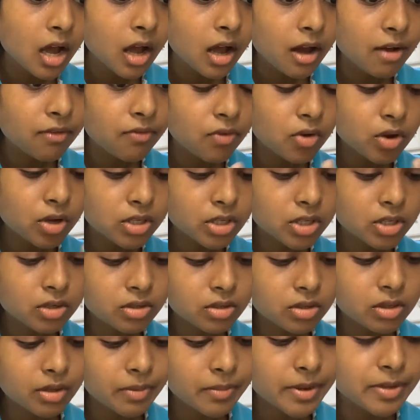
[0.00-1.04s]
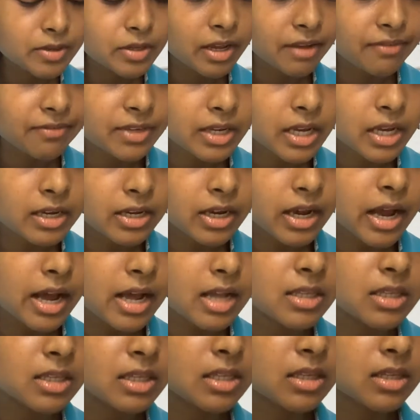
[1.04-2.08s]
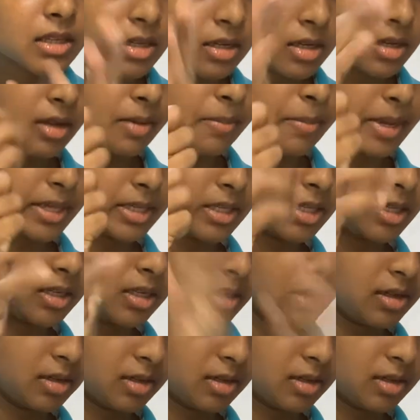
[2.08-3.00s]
Of course, you know, sometimes you have to get your hands messy.